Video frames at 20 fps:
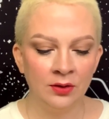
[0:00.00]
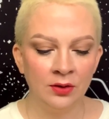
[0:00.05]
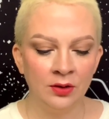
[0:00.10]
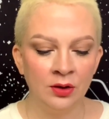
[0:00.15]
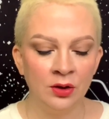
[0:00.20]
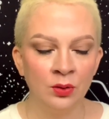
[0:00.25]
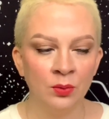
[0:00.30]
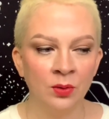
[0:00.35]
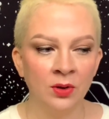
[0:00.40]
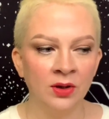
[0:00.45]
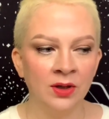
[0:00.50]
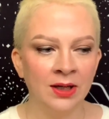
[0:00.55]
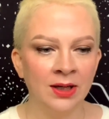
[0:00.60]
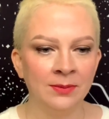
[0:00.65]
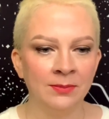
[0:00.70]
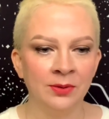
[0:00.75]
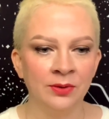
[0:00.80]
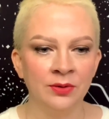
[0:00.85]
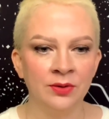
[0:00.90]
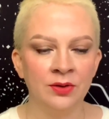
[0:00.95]
you weren't
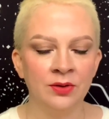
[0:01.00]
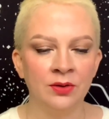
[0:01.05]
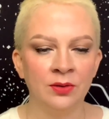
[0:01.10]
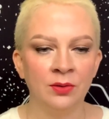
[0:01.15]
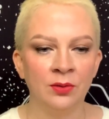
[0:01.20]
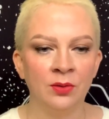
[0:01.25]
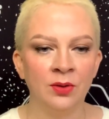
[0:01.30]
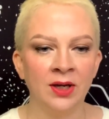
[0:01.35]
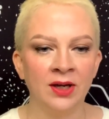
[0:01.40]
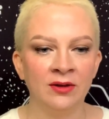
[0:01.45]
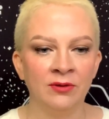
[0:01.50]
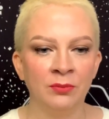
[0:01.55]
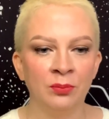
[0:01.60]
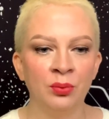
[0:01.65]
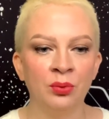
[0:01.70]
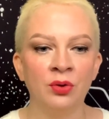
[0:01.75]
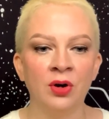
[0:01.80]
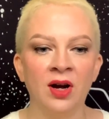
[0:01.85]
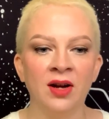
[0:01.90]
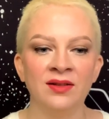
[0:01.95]
able to kind of
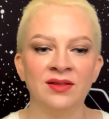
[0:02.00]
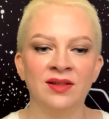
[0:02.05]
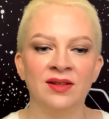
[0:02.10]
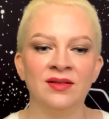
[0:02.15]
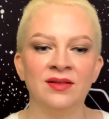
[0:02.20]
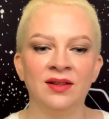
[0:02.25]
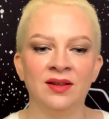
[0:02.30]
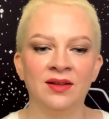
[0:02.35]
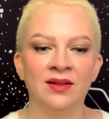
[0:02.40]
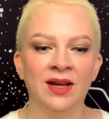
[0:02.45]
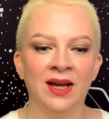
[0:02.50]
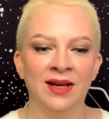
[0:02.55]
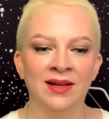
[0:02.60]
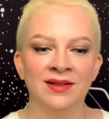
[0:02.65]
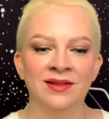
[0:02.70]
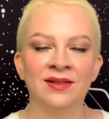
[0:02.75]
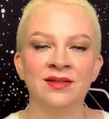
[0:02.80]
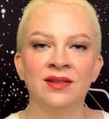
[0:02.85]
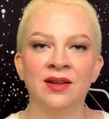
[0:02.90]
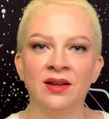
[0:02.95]
process it
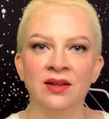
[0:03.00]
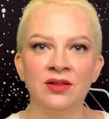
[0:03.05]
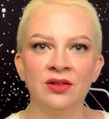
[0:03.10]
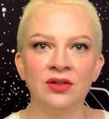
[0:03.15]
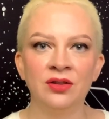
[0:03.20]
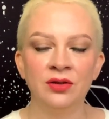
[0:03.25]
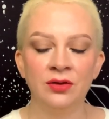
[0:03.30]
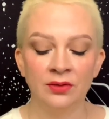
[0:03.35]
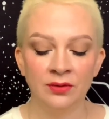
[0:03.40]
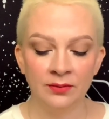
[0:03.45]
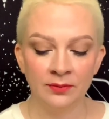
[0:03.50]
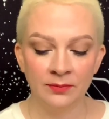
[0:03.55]
as such.